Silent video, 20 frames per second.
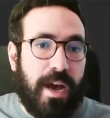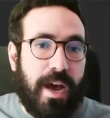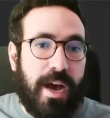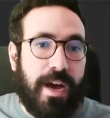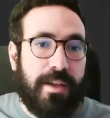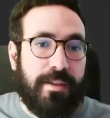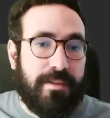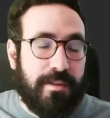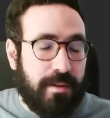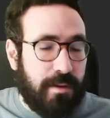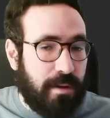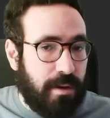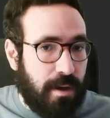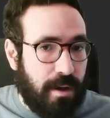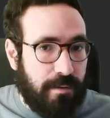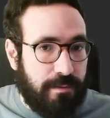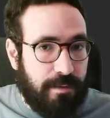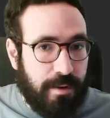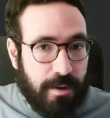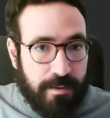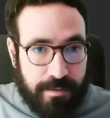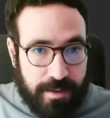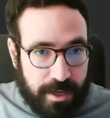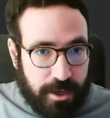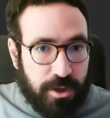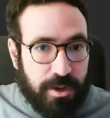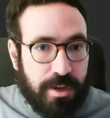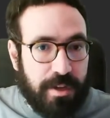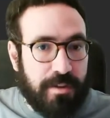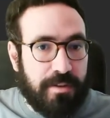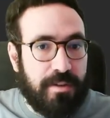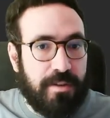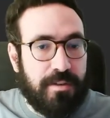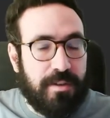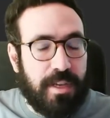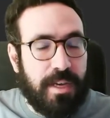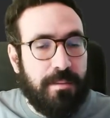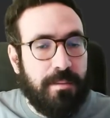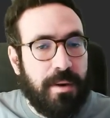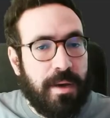has the versioning
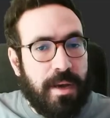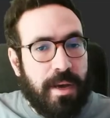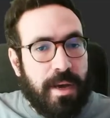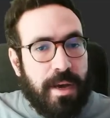system,